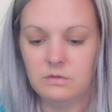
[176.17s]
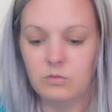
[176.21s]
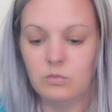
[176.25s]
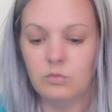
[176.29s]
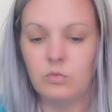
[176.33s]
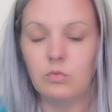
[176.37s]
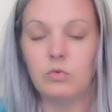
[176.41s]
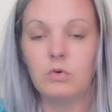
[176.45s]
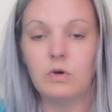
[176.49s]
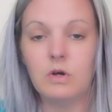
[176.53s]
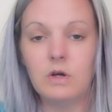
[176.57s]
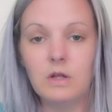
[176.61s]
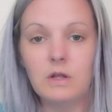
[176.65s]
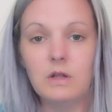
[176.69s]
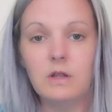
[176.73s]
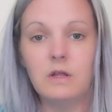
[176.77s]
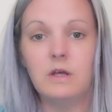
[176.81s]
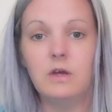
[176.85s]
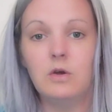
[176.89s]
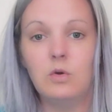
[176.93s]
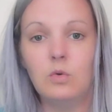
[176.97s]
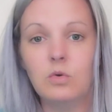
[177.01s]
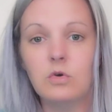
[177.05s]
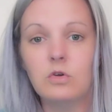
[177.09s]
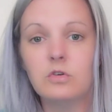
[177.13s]
Really
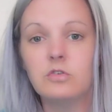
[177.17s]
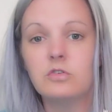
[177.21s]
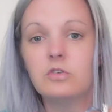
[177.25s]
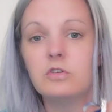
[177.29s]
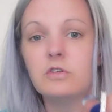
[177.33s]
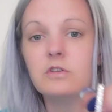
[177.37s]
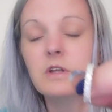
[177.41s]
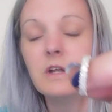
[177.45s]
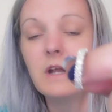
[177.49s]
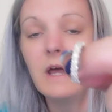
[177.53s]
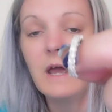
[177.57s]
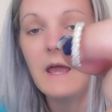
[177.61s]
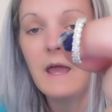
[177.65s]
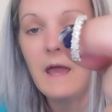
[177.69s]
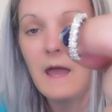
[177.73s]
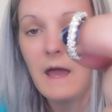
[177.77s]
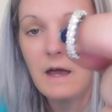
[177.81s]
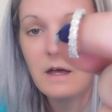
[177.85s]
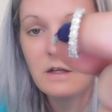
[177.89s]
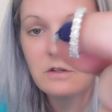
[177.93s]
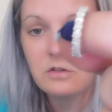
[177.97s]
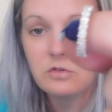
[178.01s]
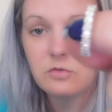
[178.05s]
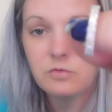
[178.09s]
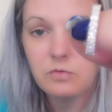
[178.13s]
gorgeous. And I
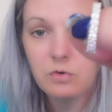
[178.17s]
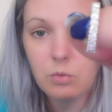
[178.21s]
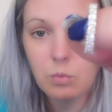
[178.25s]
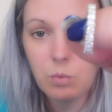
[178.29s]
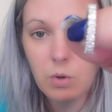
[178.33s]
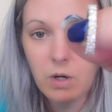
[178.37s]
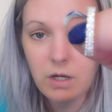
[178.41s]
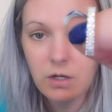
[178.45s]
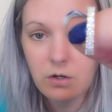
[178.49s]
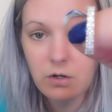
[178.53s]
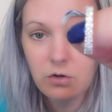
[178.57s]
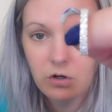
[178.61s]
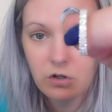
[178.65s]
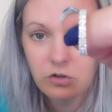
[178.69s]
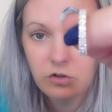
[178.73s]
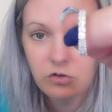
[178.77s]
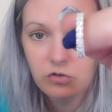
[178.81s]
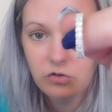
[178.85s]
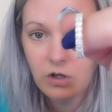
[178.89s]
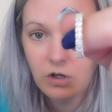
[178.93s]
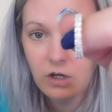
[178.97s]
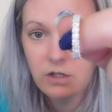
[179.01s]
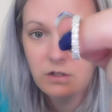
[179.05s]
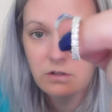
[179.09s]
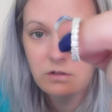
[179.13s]
asked for white crushed
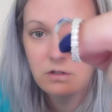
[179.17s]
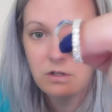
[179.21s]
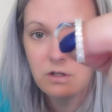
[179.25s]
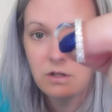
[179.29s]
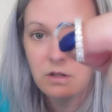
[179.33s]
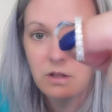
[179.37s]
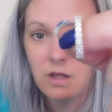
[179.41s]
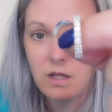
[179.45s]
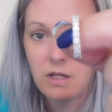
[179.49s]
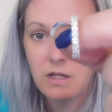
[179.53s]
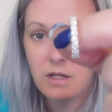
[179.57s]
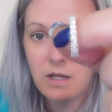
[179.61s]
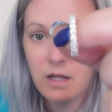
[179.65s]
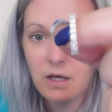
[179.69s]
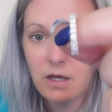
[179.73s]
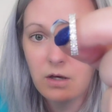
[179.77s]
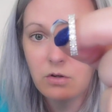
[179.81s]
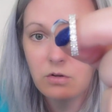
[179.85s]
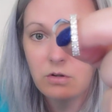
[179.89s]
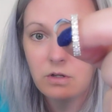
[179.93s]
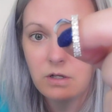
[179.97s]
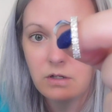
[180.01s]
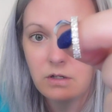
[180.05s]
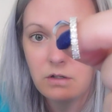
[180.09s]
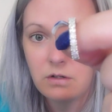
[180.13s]
ice and they nailed
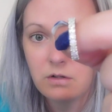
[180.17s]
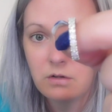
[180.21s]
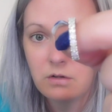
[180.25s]
it.